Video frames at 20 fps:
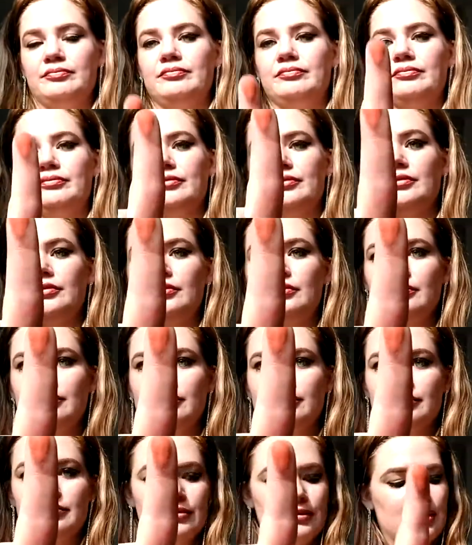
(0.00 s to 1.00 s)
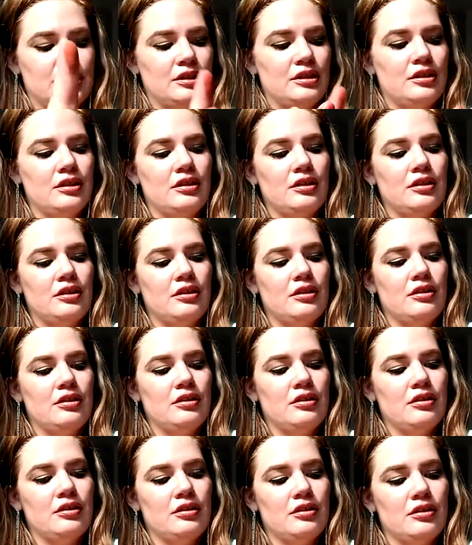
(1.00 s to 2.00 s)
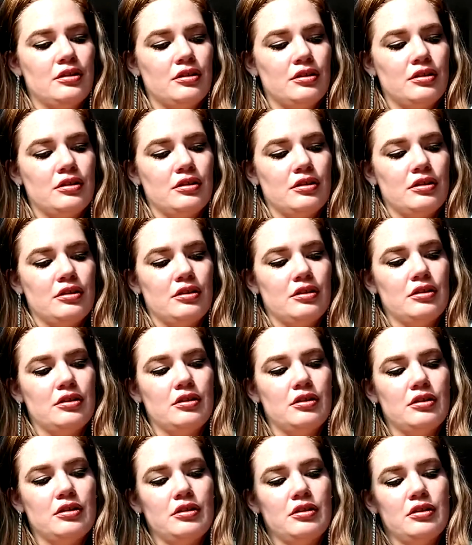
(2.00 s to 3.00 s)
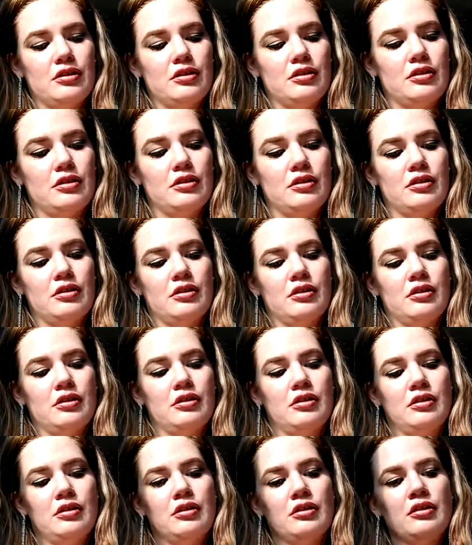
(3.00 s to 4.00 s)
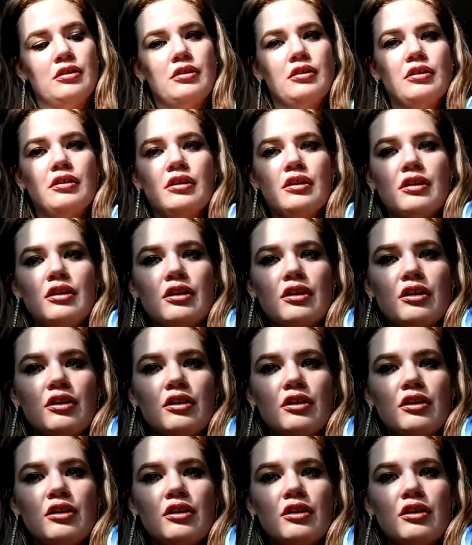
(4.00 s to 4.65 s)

No one is speaking in this clip.